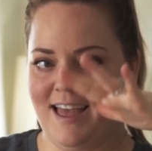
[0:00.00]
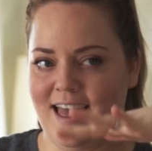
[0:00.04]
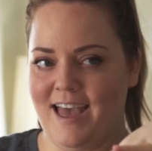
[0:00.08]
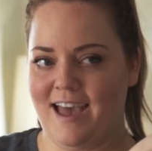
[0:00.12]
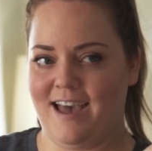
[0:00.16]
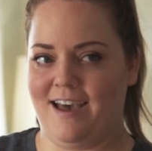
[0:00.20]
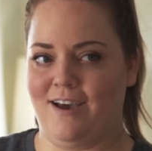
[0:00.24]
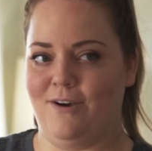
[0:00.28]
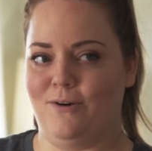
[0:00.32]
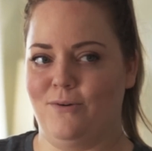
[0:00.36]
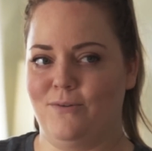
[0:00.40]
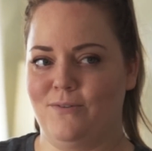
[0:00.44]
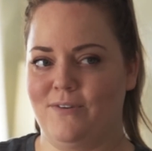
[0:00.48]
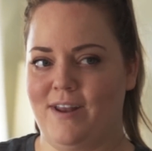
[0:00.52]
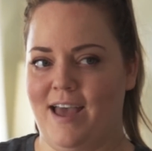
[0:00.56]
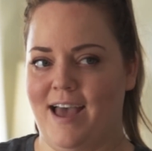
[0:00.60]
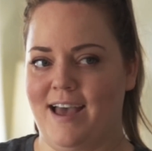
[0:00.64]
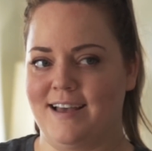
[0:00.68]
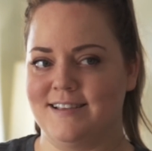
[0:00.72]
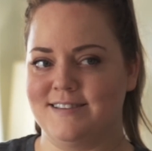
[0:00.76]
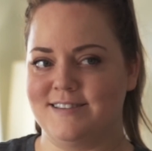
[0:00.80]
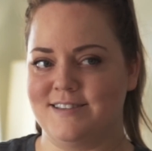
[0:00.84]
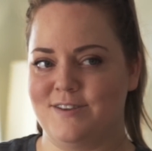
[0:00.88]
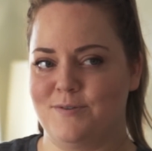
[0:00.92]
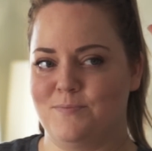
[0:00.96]
out
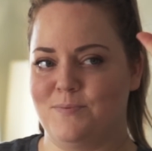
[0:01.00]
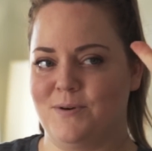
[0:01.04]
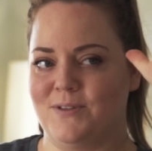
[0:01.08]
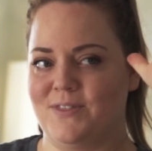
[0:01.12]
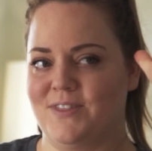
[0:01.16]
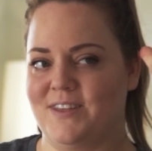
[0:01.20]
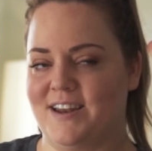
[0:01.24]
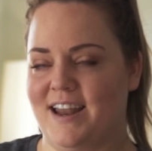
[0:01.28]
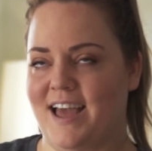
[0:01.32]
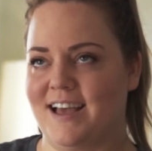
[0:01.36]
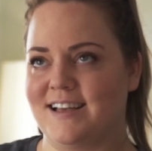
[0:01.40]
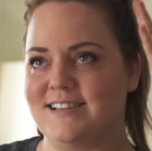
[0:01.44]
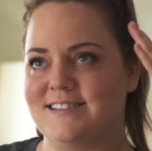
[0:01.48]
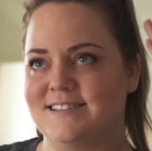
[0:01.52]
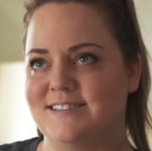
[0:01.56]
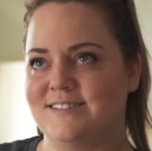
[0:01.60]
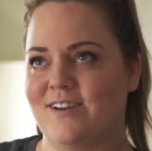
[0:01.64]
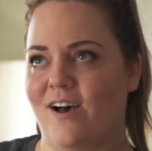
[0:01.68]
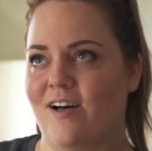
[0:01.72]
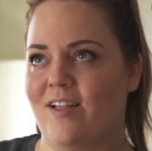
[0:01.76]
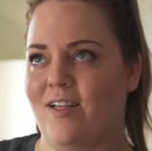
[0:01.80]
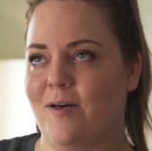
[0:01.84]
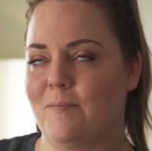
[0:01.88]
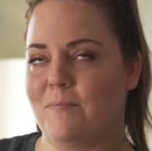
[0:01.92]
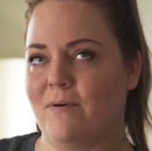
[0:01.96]
as you put the next
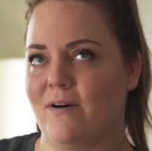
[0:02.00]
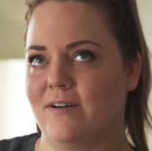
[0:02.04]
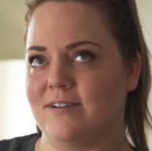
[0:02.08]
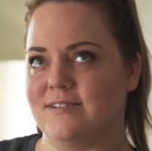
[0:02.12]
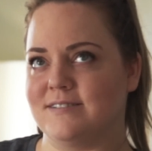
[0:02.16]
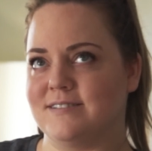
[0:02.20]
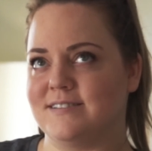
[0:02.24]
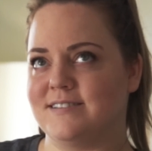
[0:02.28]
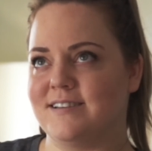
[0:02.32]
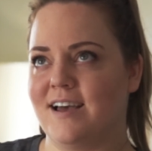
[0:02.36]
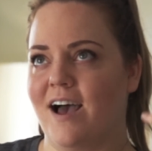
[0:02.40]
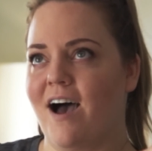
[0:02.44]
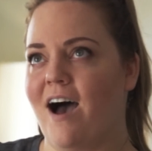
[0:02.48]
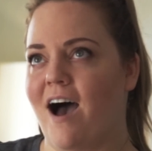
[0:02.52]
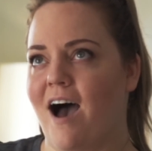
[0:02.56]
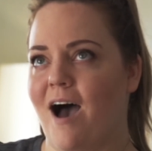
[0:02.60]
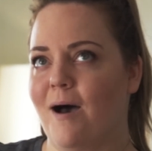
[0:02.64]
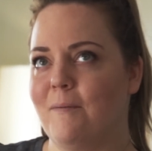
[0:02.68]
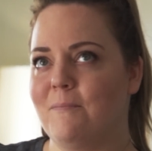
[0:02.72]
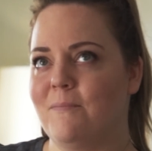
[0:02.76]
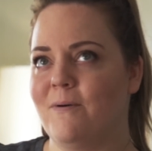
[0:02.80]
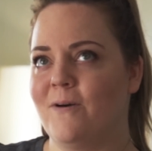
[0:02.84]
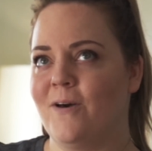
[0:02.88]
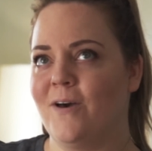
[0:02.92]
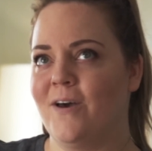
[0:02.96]
dollop on
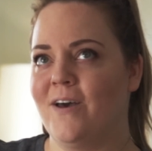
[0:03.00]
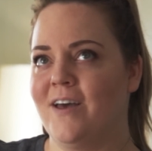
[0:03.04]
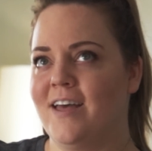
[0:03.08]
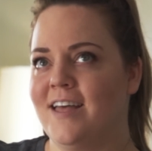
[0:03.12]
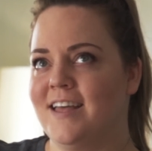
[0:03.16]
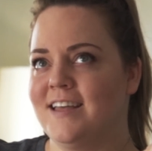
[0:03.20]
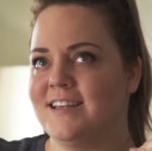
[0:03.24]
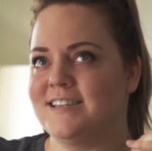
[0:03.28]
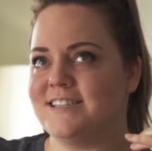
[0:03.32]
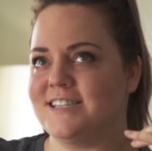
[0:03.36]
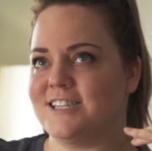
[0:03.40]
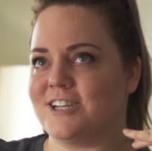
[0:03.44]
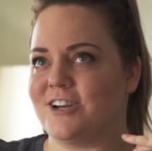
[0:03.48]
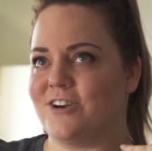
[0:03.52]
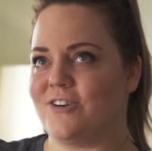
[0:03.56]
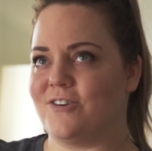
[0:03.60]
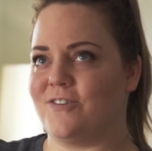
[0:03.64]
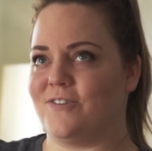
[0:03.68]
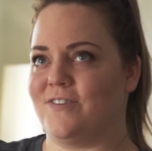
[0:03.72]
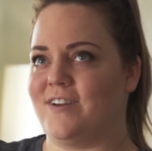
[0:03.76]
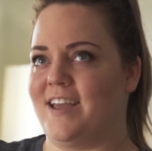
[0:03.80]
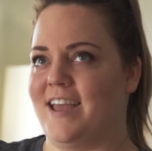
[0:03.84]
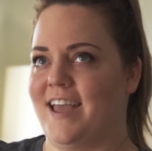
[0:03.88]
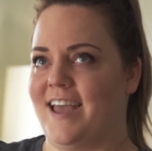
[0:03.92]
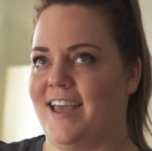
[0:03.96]
top to
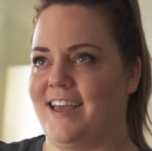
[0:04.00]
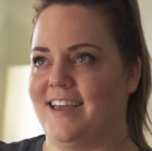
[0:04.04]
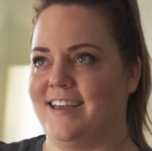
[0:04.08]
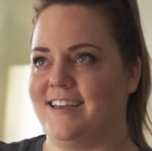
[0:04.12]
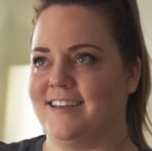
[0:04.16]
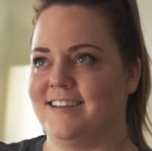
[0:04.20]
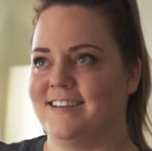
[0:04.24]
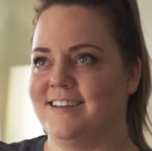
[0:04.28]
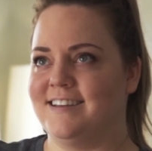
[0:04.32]
create